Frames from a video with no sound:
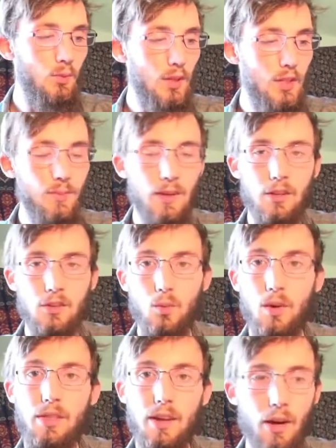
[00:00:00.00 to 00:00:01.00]
which means
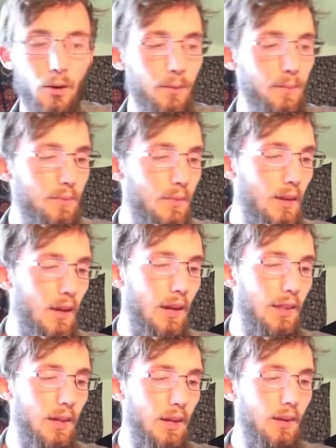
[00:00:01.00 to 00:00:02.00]
without,
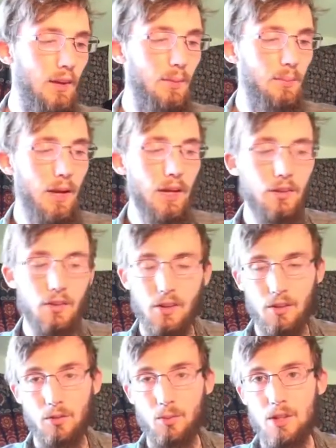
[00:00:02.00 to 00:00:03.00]
and then
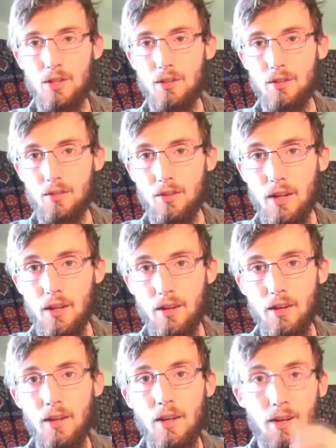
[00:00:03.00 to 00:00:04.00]
peccatus, which is
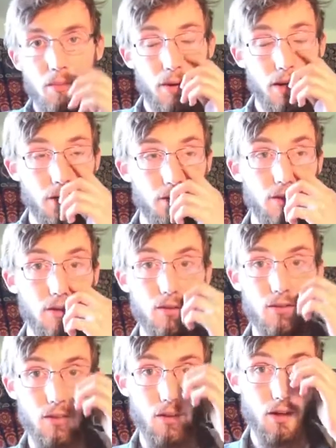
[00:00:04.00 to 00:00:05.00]
sin.
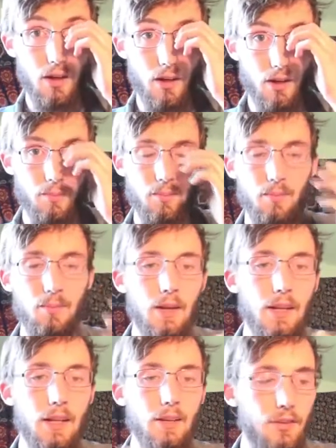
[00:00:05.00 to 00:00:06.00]
Peccatus,
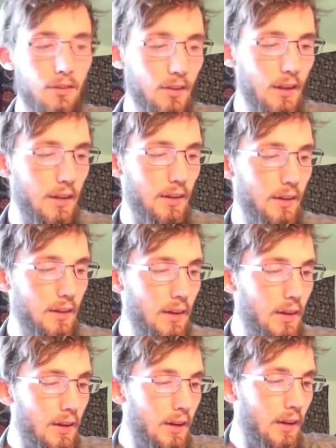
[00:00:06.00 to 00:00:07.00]
meaning sin,
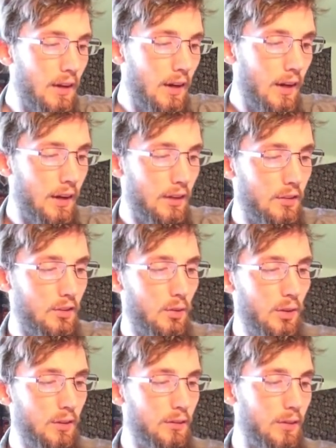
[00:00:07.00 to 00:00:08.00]

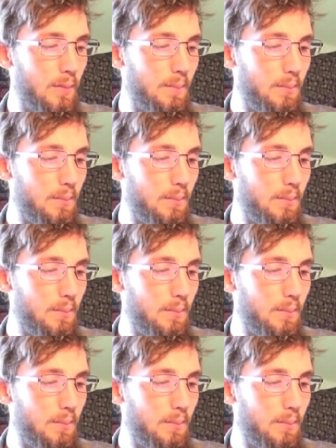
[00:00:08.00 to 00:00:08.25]
sort of